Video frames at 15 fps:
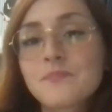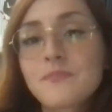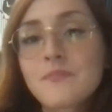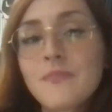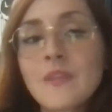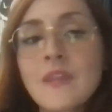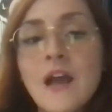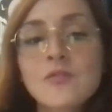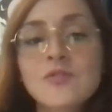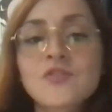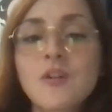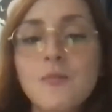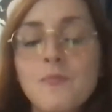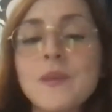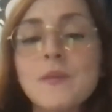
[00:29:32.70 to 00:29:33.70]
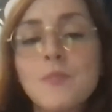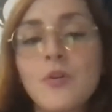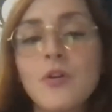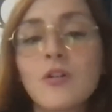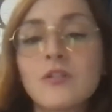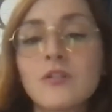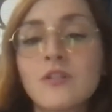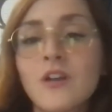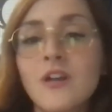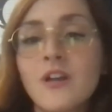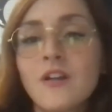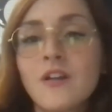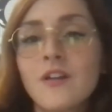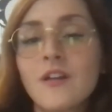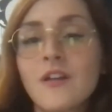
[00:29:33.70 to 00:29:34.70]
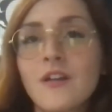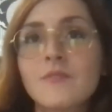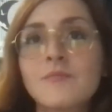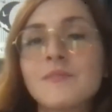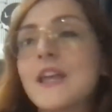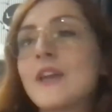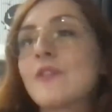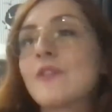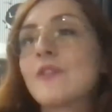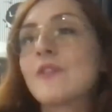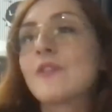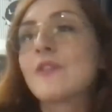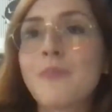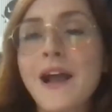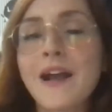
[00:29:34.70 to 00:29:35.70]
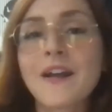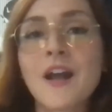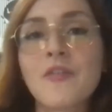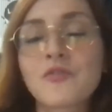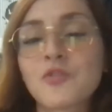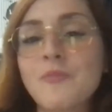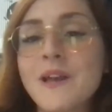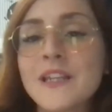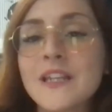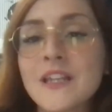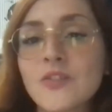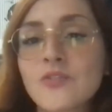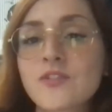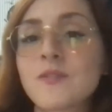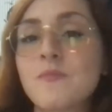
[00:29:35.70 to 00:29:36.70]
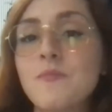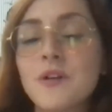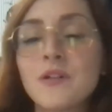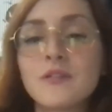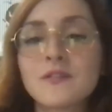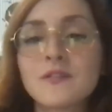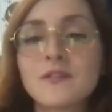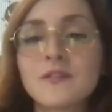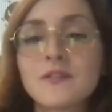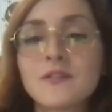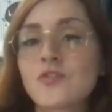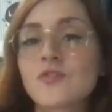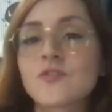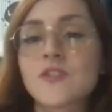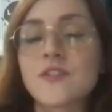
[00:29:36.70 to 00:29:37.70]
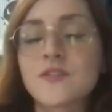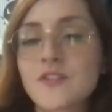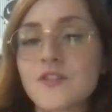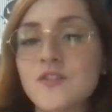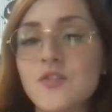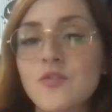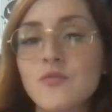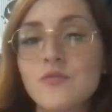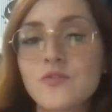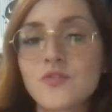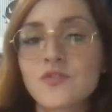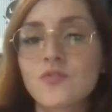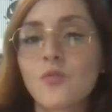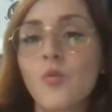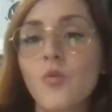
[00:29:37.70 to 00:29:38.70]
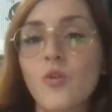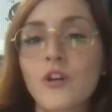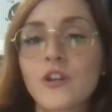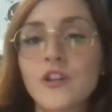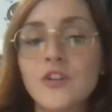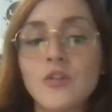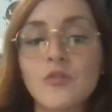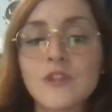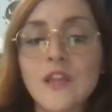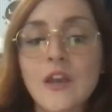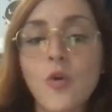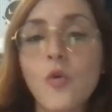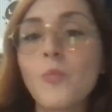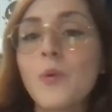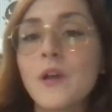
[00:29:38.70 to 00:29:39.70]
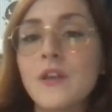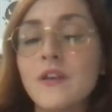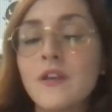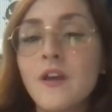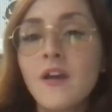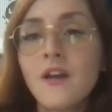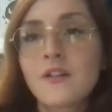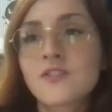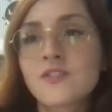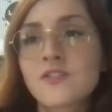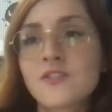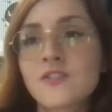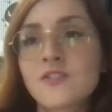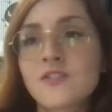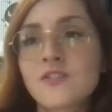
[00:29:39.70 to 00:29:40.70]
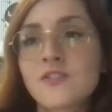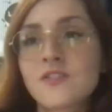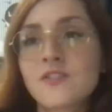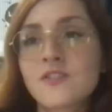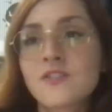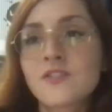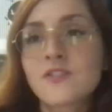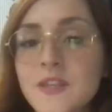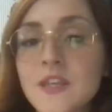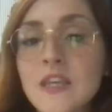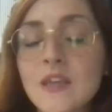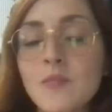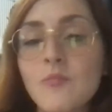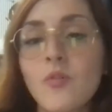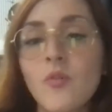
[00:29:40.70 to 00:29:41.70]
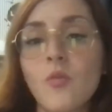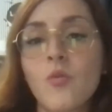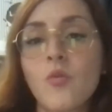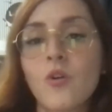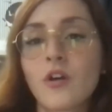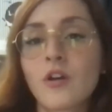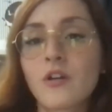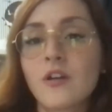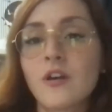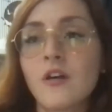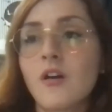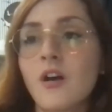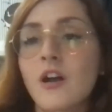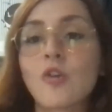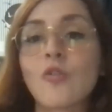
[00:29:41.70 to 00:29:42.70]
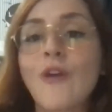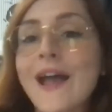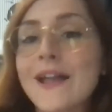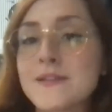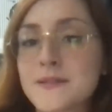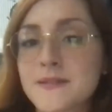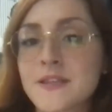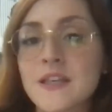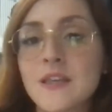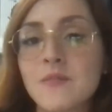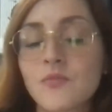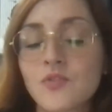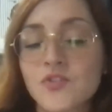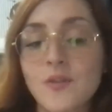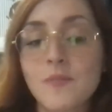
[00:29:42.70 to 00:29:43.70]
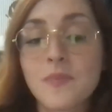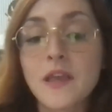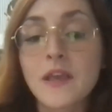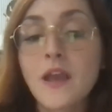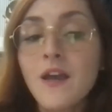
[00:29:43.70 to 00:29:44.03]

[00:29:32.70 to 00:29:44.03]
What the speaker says: Now, some people, they return back after many years and build centers, institutes, or, they open some sort of a scholarship scheme or a grant scheme or something.